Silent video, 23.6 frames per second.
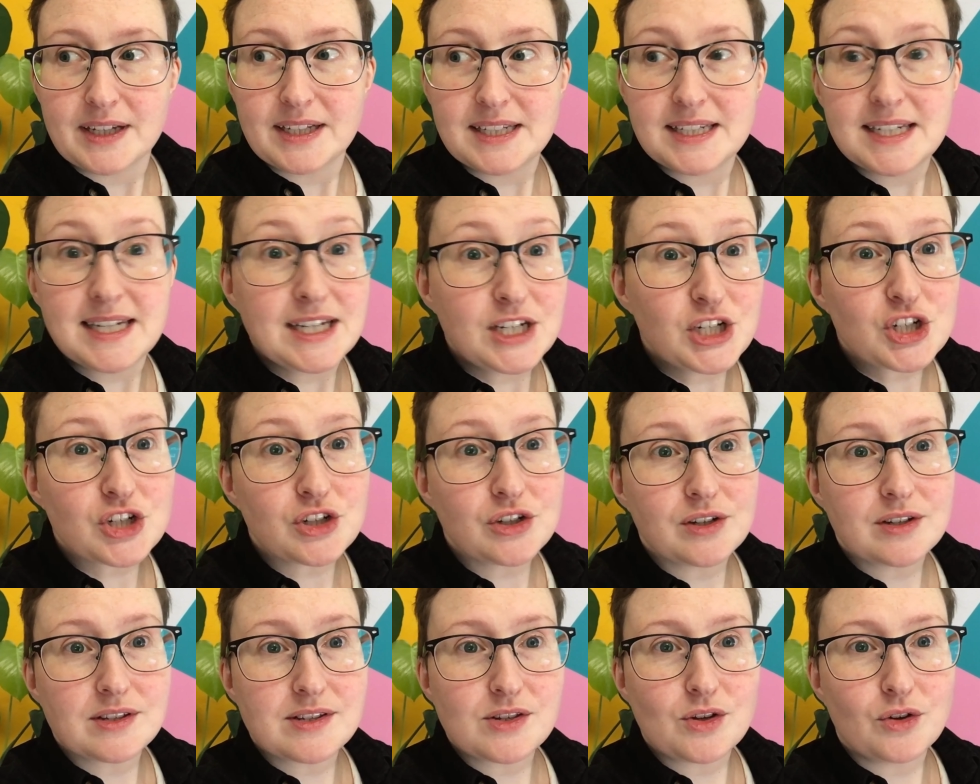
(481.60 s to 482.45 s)

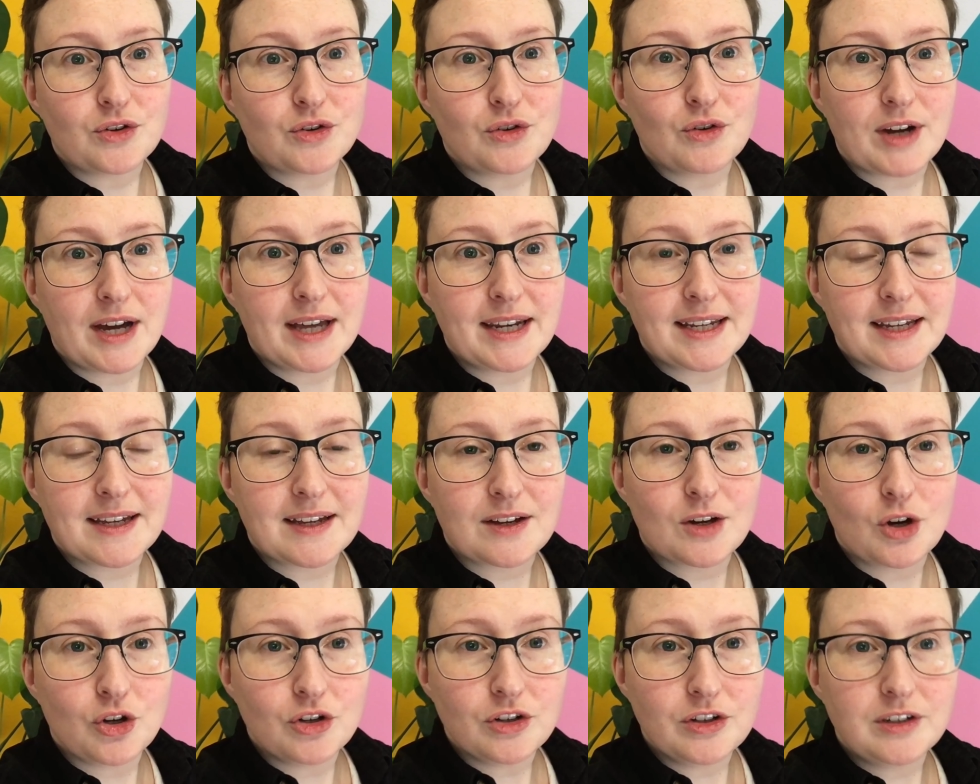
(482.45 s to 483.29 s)
t-shirts on organic
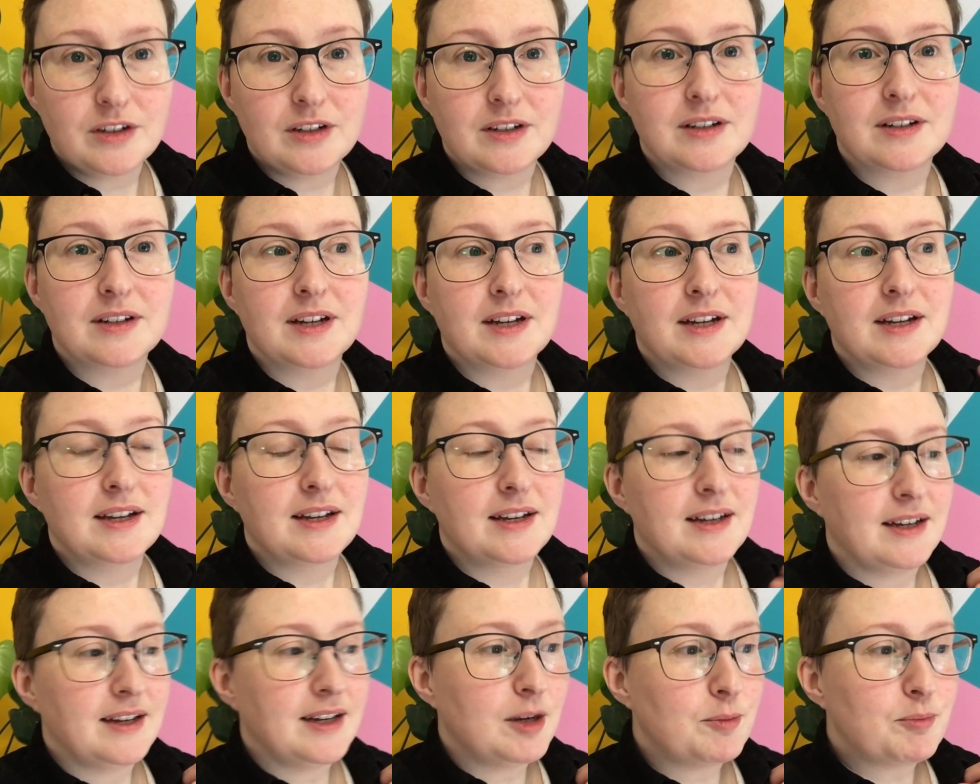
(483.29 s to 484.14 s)
cotton,
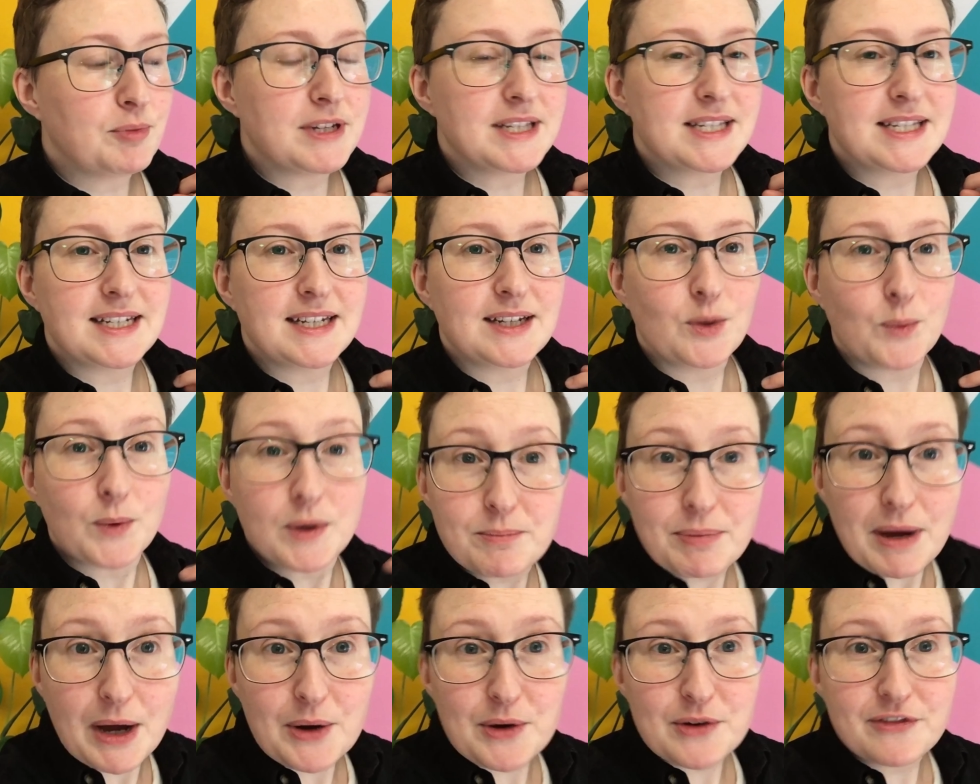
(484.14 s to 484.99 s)
printed in a
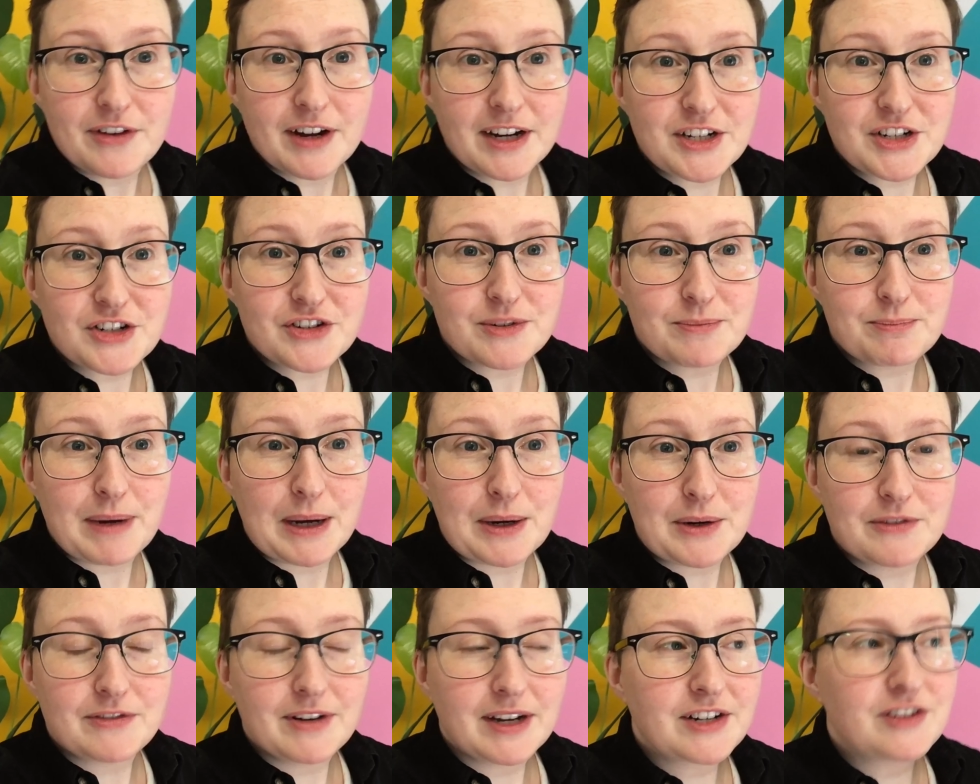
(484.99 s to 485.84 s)
wind powered
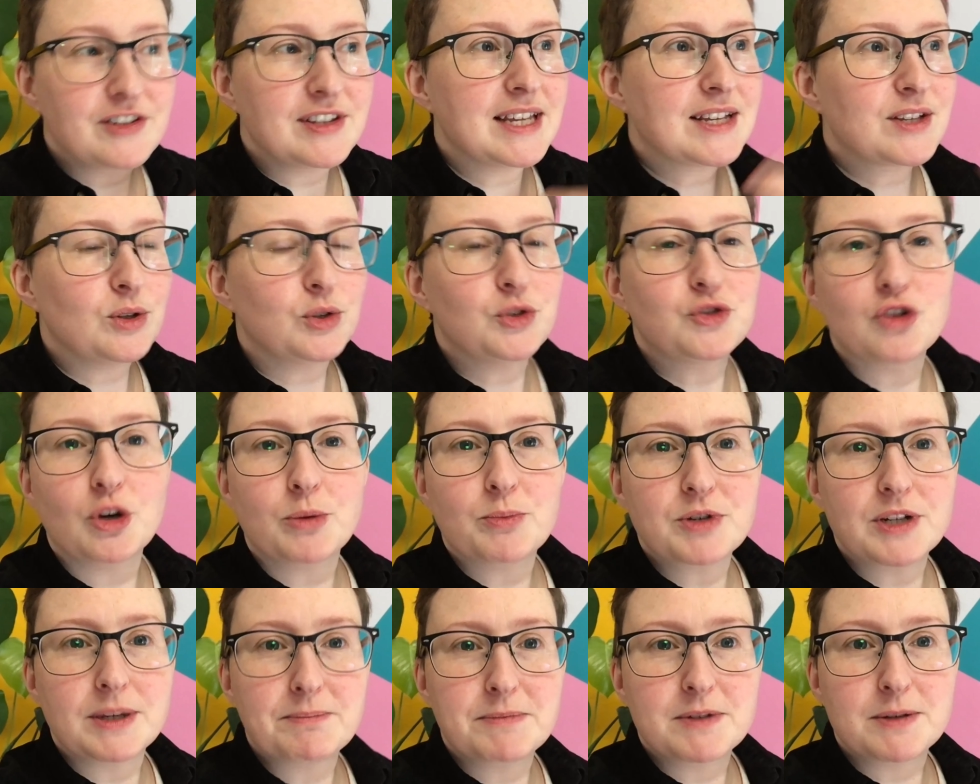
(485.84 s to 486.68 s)
factory. That's all drop
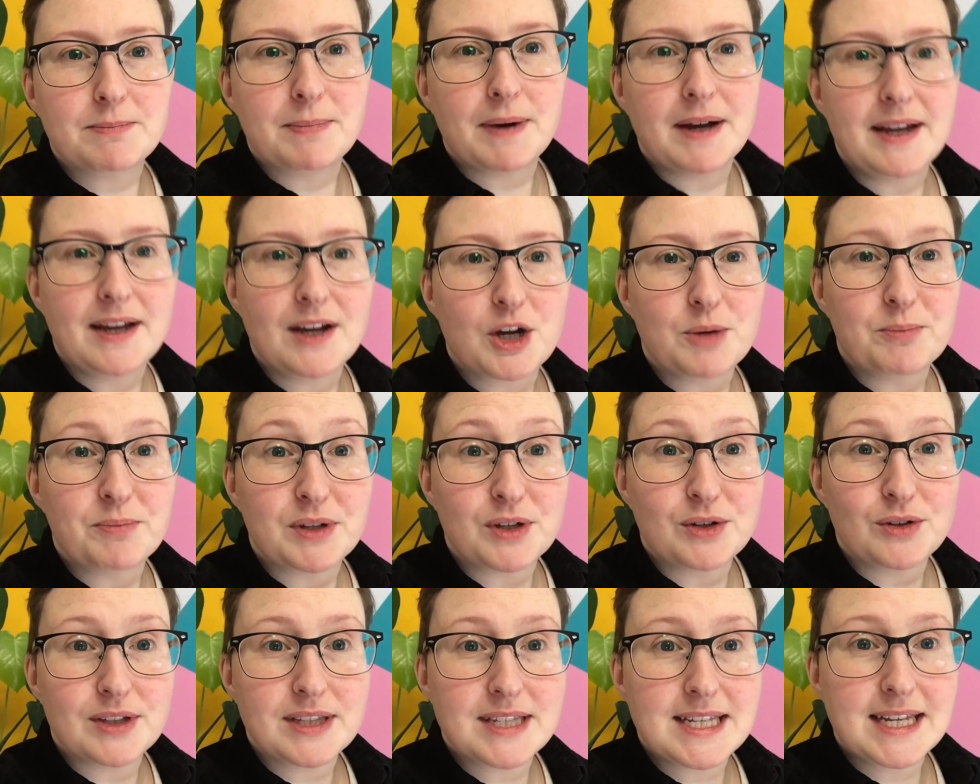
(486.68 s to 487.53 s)
shipped by a company
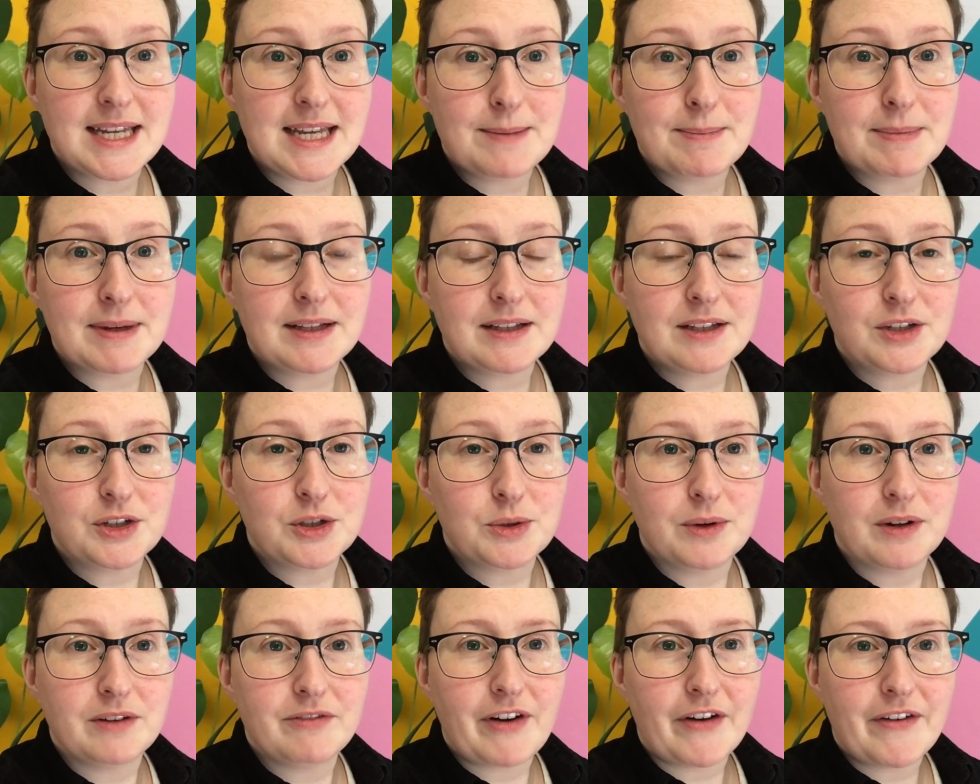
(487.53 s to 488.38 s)
called Tea Mill,
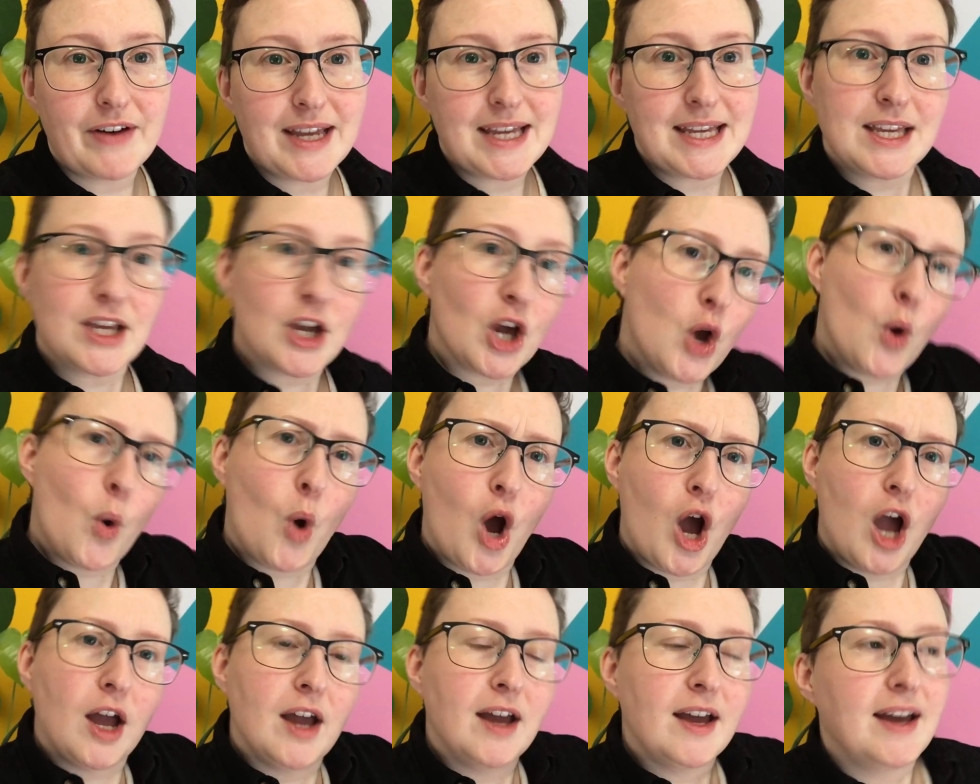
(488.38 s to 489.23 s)
who are very eco.
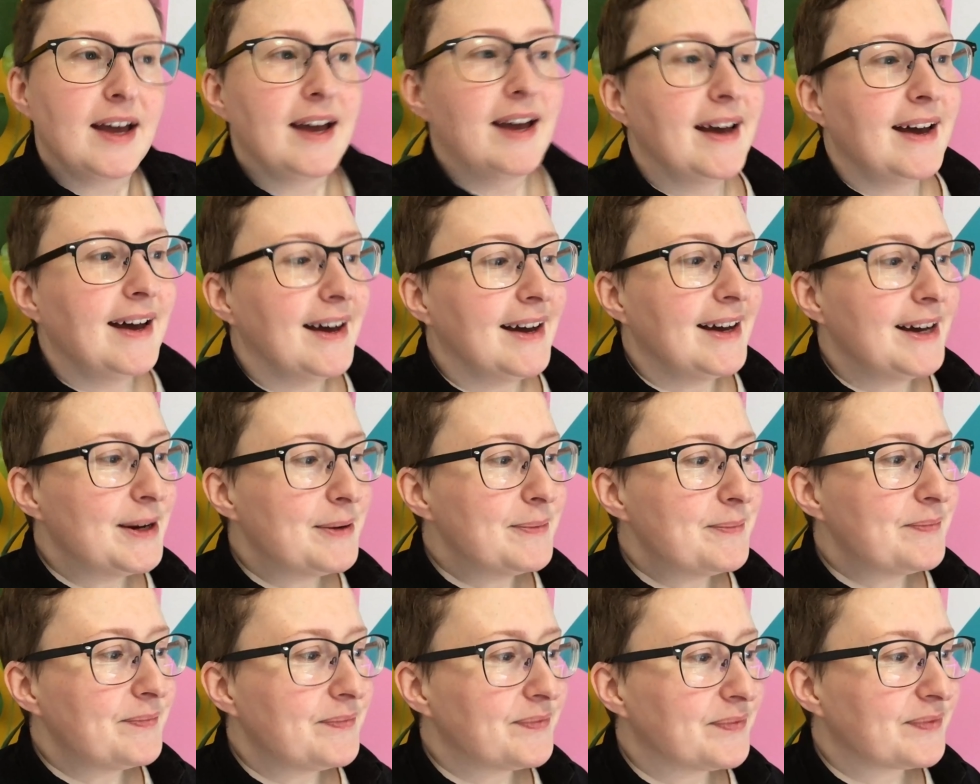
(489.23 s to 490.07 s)

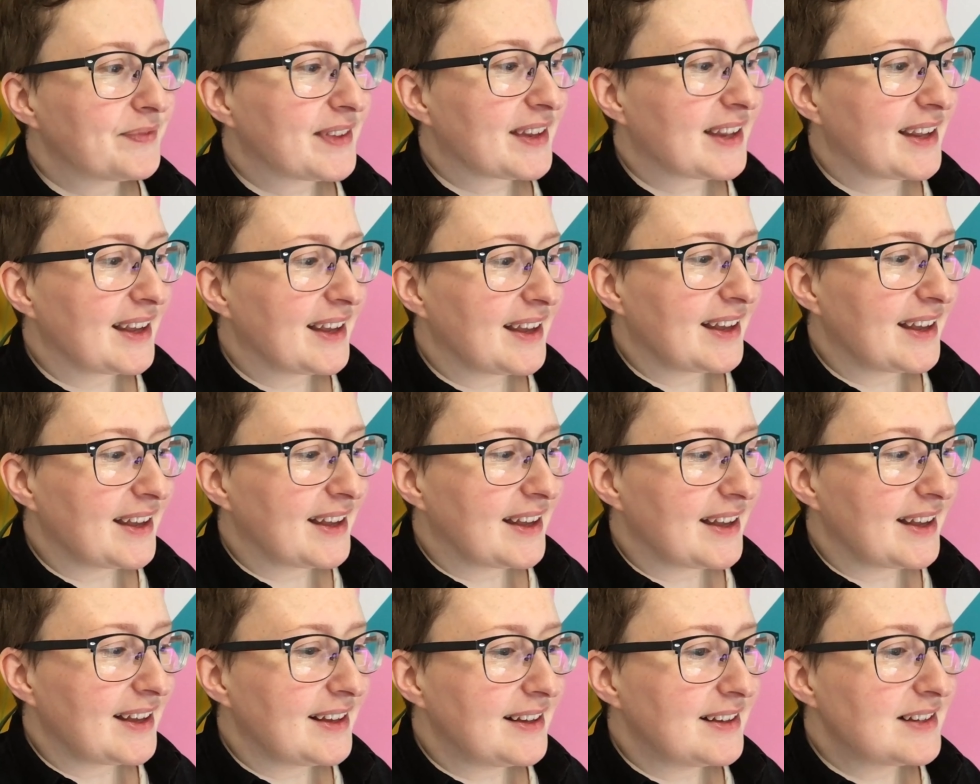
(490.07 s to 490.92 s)
So
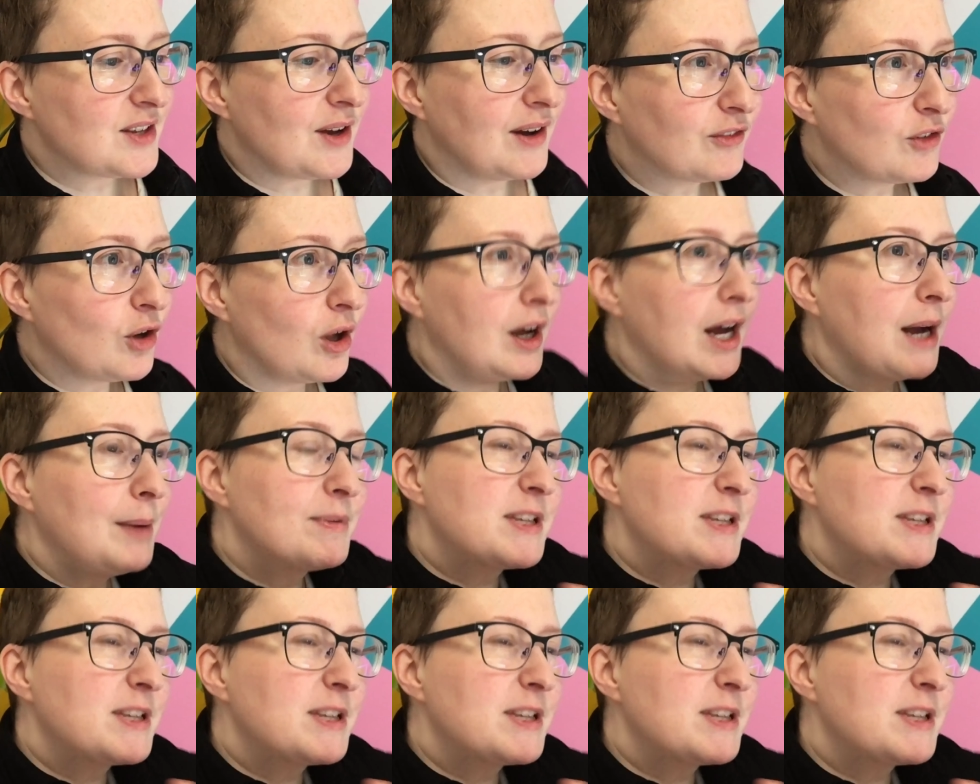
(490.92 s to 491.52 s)
I'm